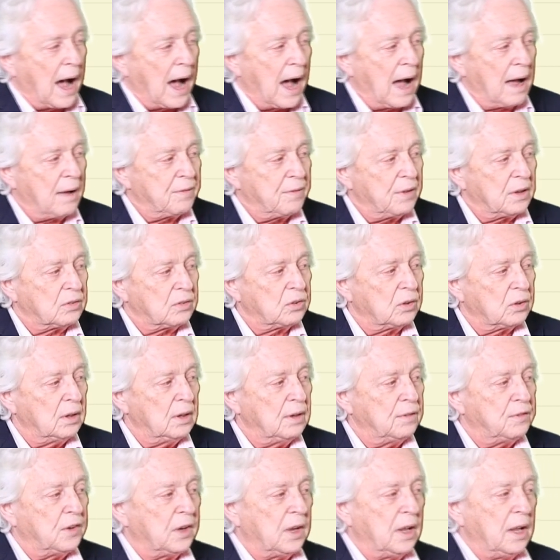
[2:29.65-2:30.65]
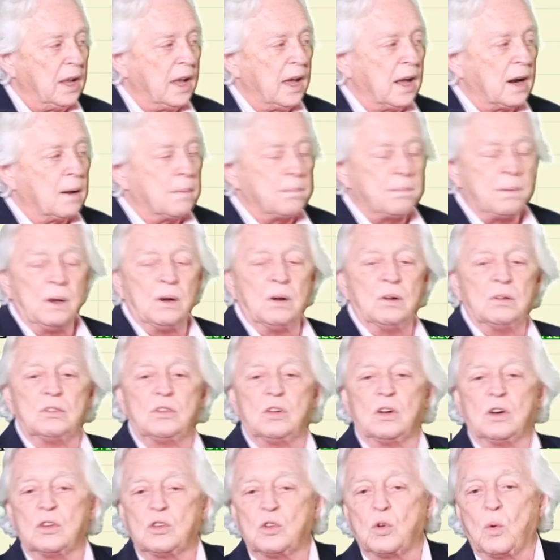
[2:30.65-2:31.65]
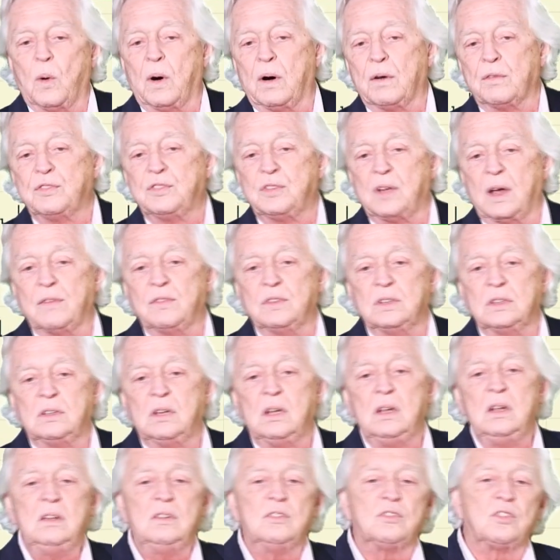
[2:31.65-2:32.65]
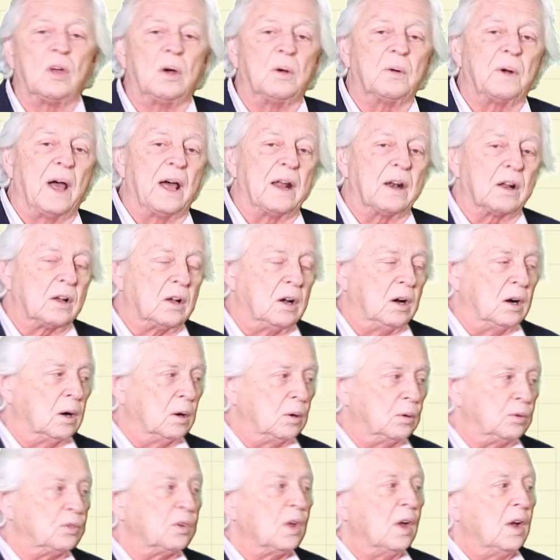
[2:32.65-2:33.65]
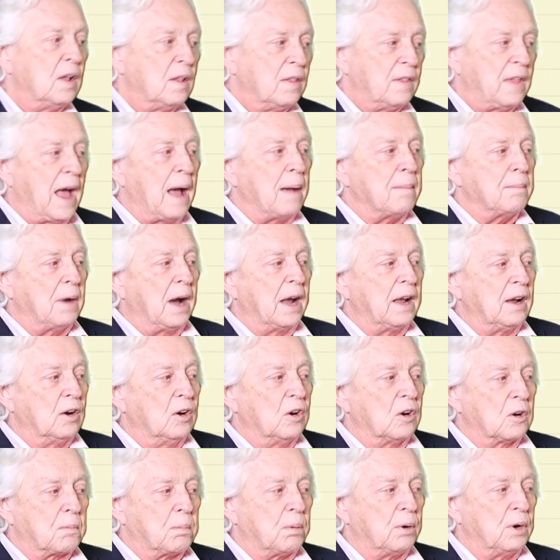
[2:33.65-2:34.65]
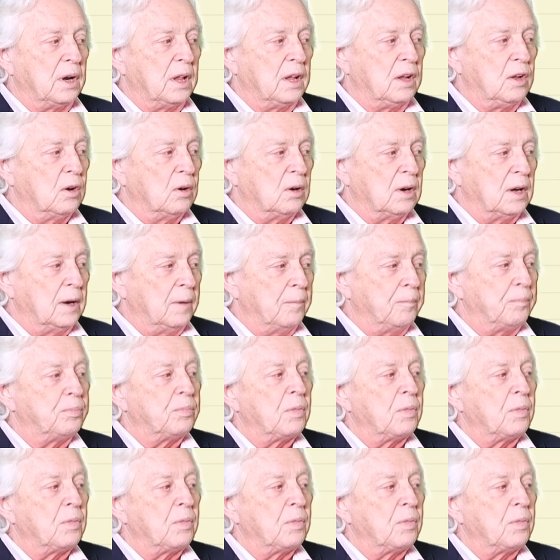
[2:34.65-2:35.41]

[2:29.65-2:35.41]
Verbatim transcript: Obviously, if you can get up here into the 1217 zone on a close, that might look pretty good.